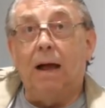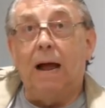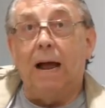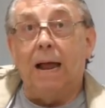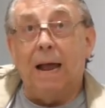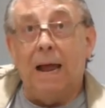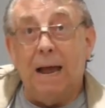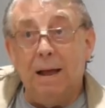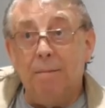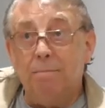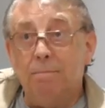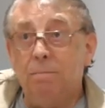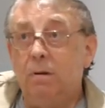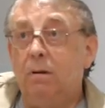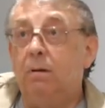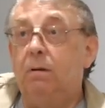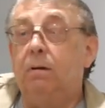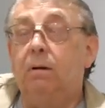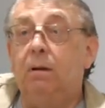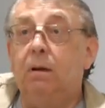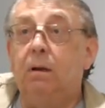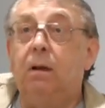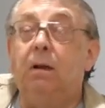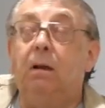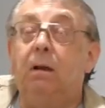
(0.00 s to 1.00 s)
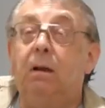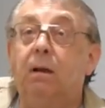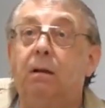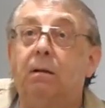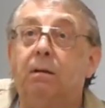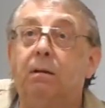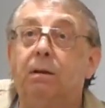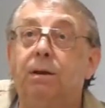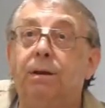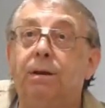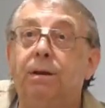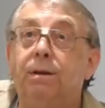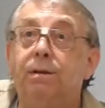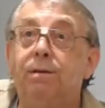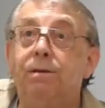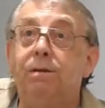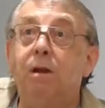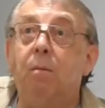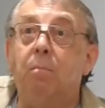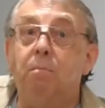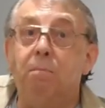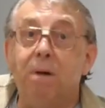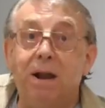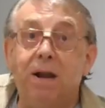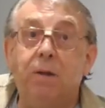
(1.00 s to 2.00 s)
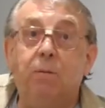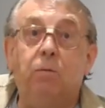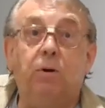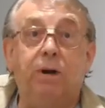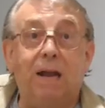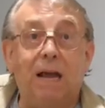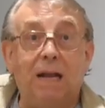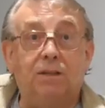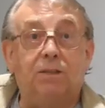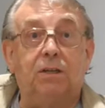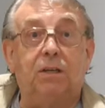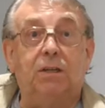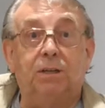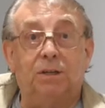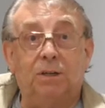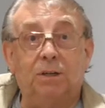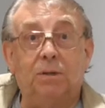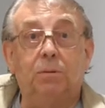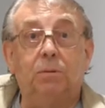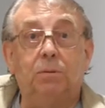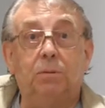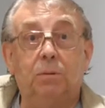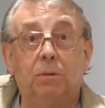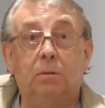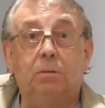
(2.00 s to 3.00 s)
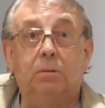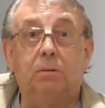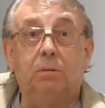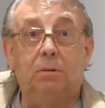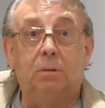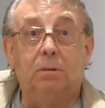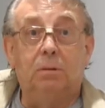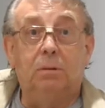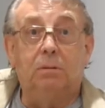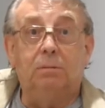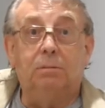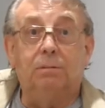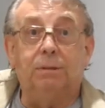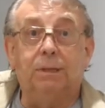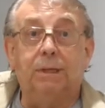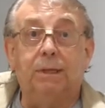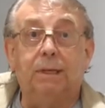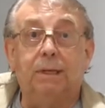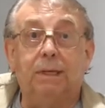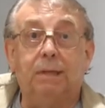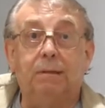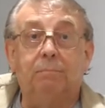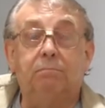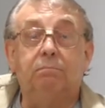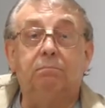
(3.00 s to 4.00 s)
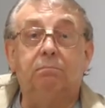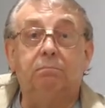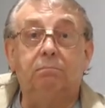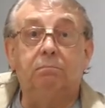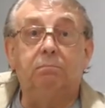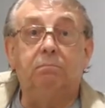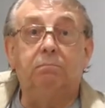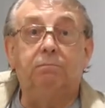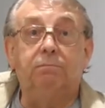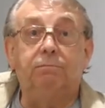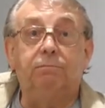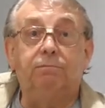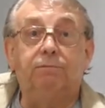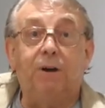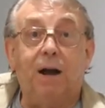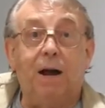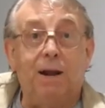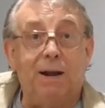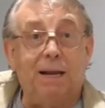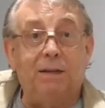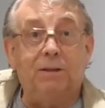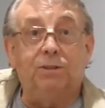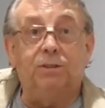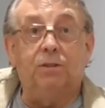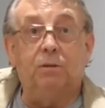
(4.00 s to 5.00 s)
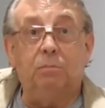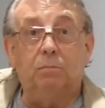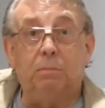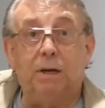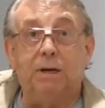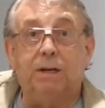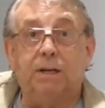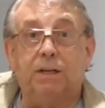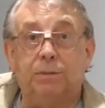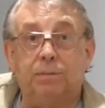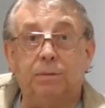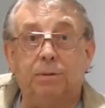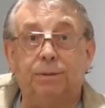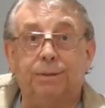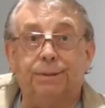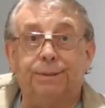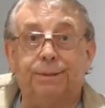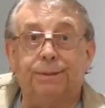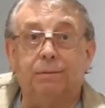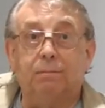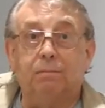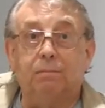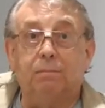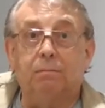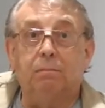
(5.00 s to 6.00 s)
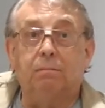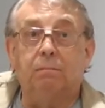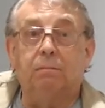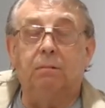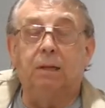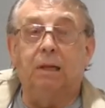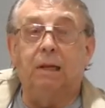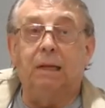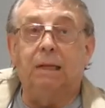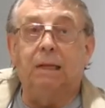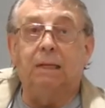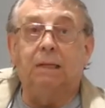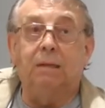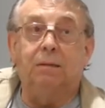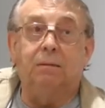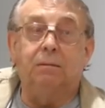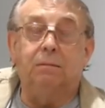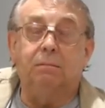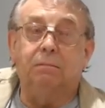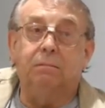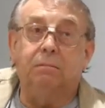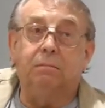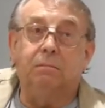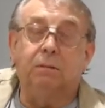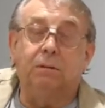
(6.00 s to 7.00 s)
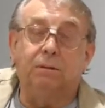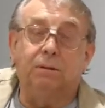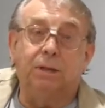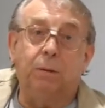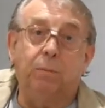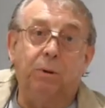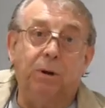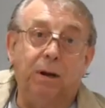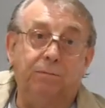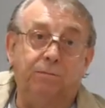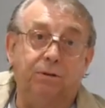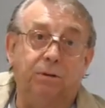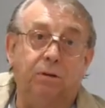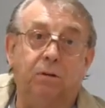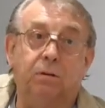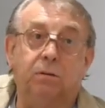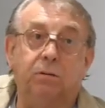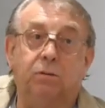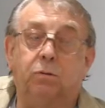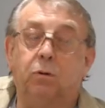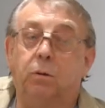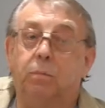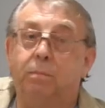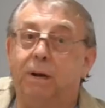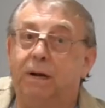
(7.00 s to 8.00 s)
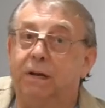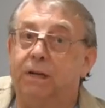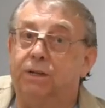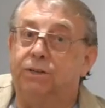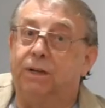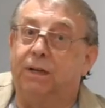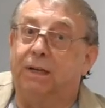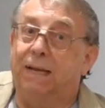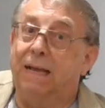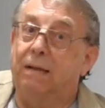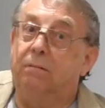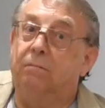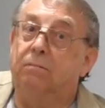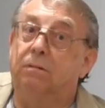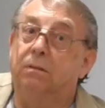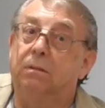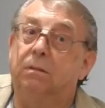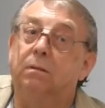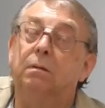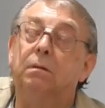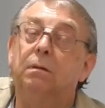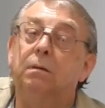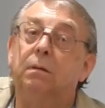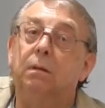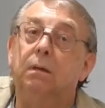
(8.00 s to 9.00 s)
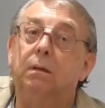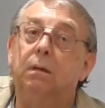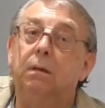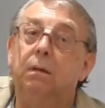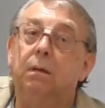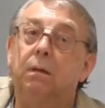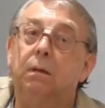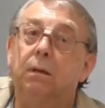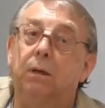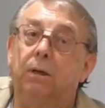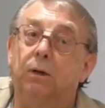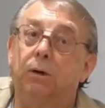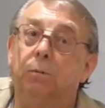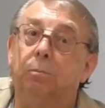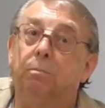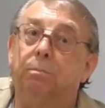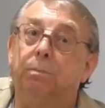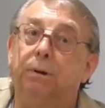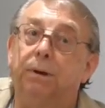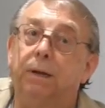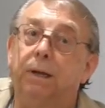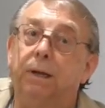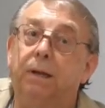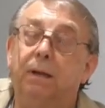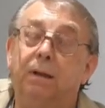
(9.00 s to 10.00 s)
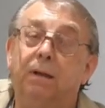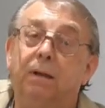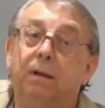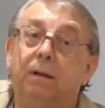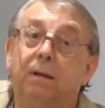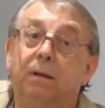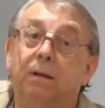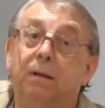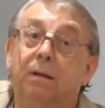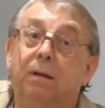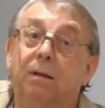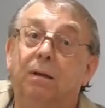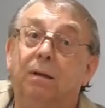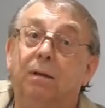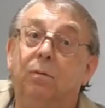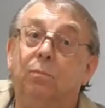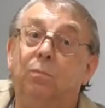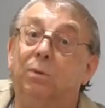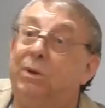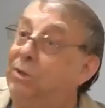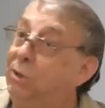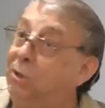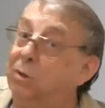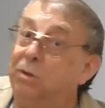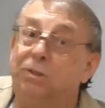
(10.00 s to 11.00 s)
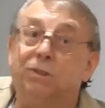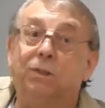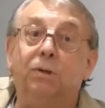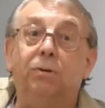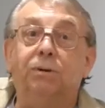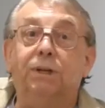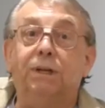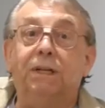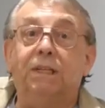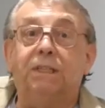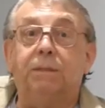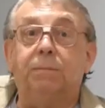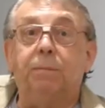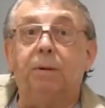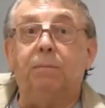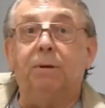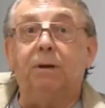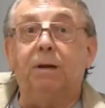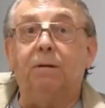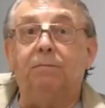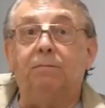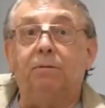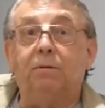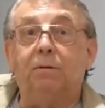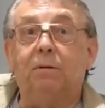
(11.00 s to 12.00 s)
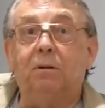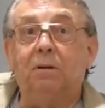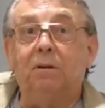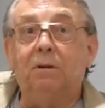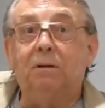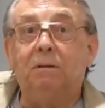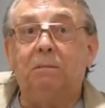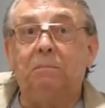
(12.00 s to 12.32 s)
I am. Not many would actually do the financial management. They would have to go to a managed account company, which also needs to be paid for.